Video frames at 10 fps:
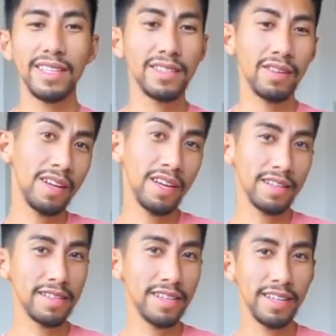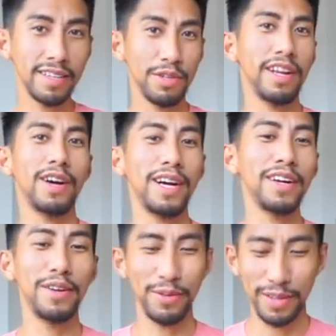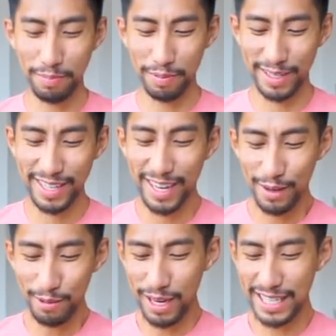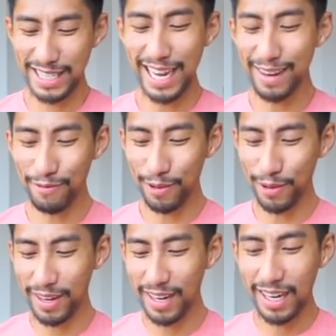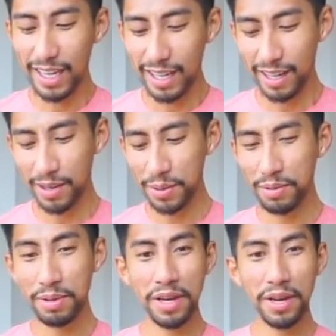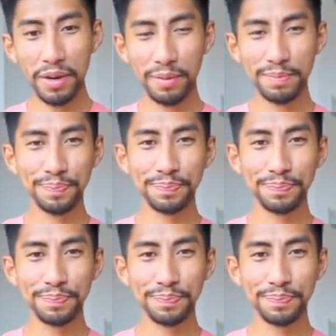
That's all I can say right now. I don't know, Caprice. What is that for? Oh, here we go.